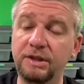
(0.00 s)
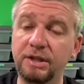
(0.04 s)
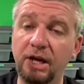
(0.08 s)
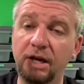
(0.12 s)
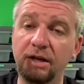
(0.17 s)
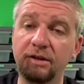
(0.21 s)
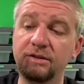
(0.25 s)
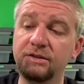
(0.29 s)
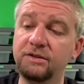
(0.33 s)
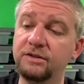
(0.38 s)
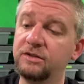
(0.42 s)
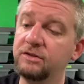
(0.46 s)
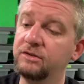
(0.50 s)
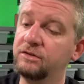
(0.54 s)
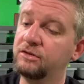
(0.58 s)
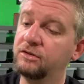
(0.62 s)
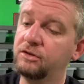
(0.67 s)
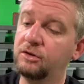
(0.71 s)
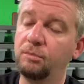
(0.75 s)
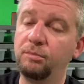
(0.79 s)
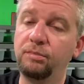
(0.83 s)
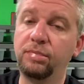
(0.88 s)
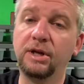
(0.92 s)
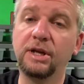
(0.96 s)
that is
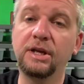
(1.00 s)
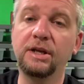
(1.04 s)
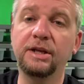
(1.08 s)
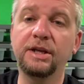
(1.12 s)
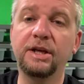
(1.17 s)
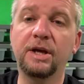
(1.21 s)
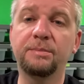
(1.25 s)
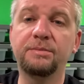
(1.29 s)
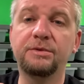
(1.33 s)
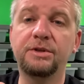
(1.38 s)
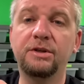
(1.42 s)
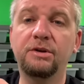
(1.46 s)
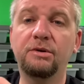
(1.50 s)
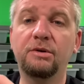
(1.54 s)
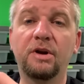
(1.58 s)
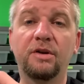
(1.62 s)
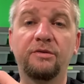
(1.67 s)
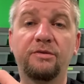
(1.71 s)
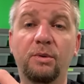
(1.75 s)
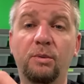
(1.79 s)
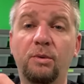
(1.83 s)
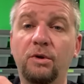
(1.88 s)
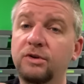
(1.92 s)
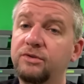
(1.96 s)
completely up to you. And
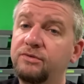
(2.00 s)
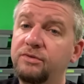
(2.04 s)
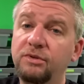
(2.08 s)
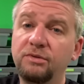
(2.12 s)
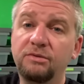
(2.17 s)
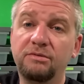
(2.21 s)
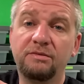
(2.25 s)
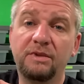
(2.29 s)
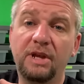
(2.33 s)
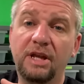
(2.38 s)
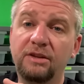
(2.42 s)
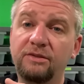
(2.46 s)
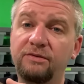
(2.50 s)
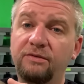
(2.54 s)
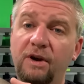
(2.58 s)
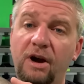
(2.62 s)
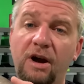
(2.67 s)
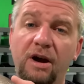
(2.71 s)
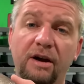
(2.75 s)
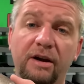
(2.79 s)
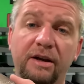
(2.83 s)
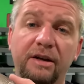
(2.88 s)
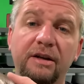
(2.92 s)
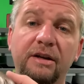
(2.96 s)
if it works for you, that's
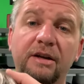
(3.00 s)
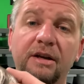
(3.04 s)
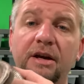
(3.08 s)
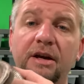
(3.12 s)
fine.